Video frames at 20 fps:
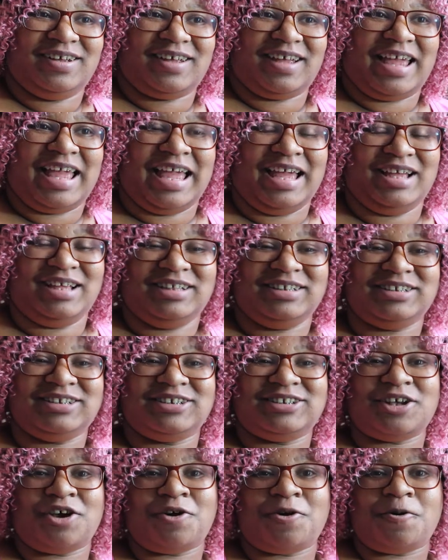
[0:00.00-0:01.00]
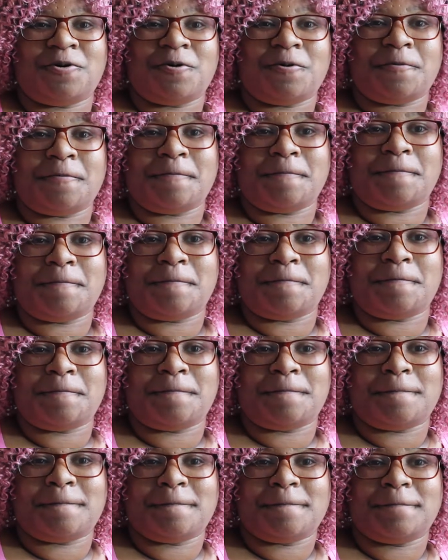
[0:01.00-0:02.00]
Okay, so
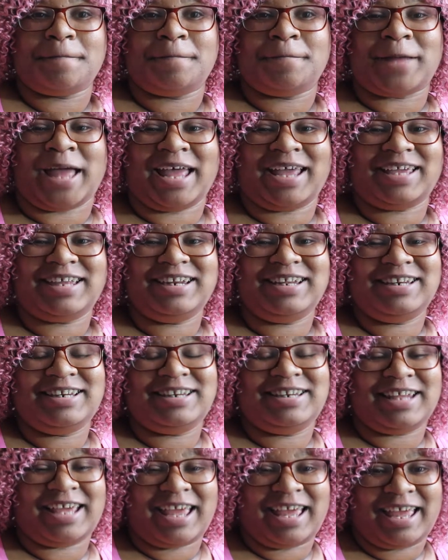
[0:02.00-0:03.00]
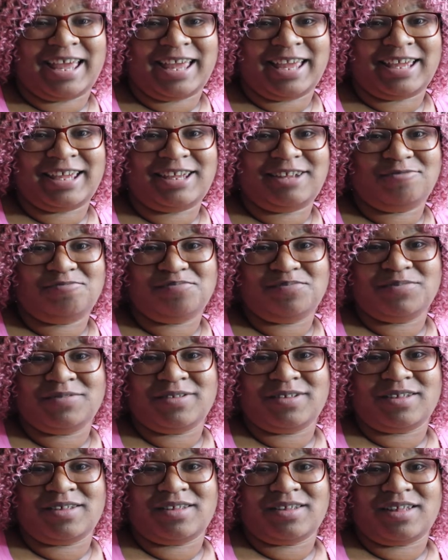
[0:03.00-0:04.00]
back in the day,
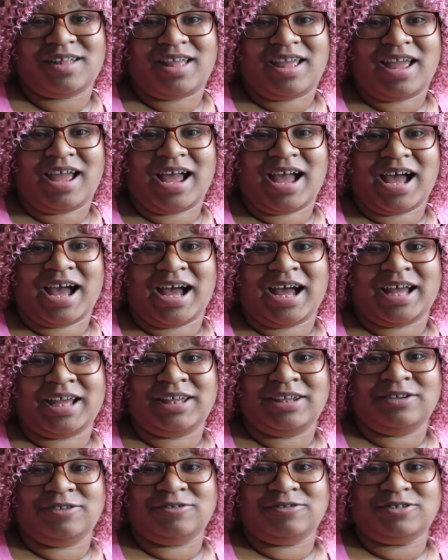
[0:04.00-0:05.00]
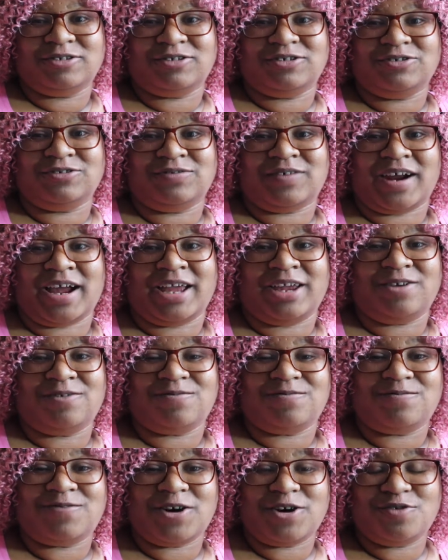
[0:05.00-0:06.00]
I used to write
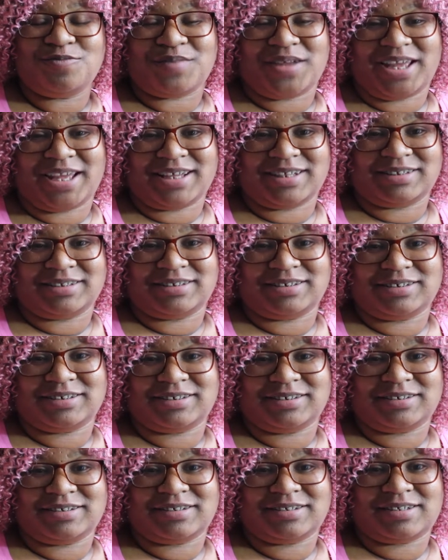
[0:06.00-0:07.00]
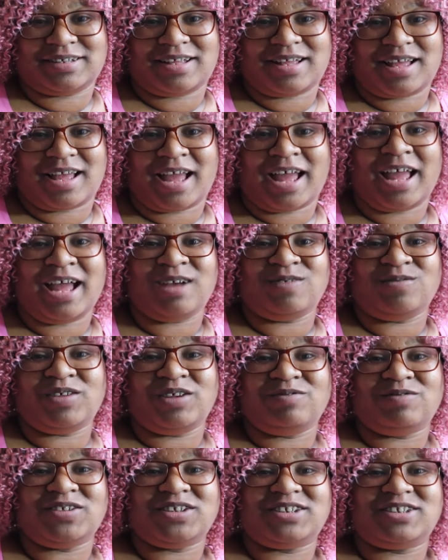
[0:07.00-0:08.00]
romance. I have
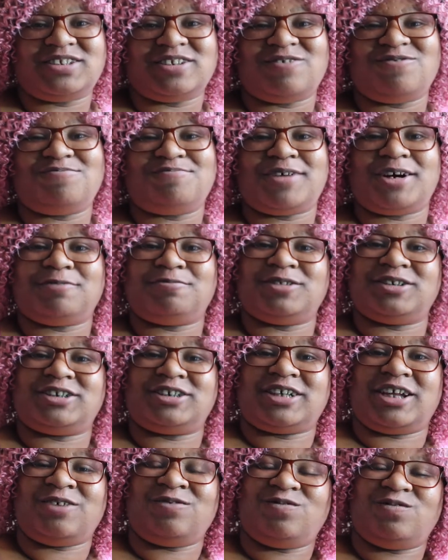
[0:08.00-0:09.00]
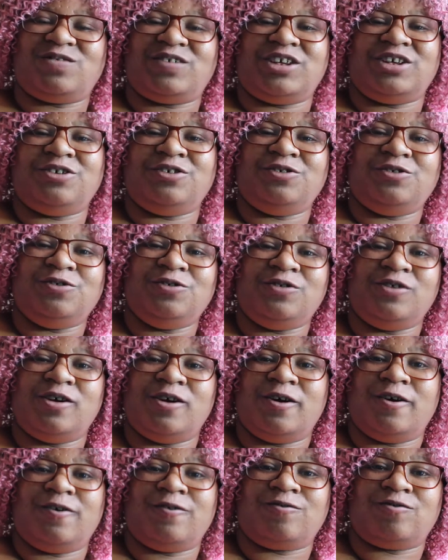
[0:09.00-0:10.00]
even self-published a few
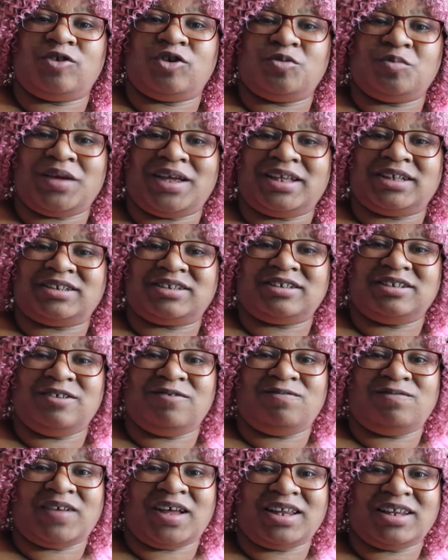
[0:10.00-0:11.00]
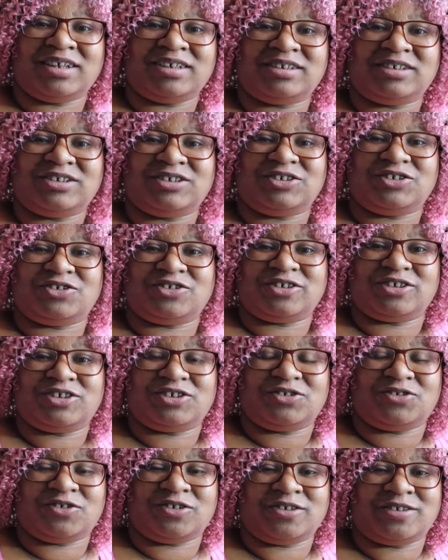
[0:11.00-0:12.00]
romance novellas and short
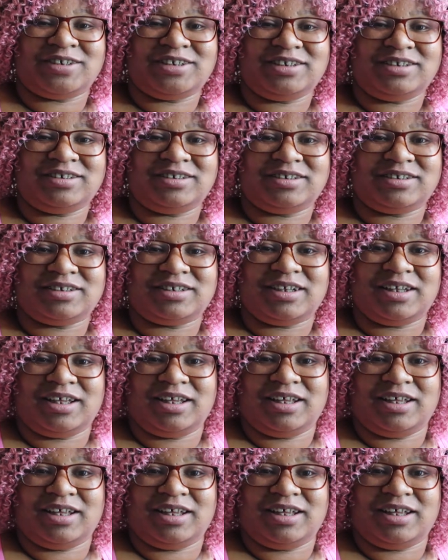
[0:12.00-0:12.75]
stories,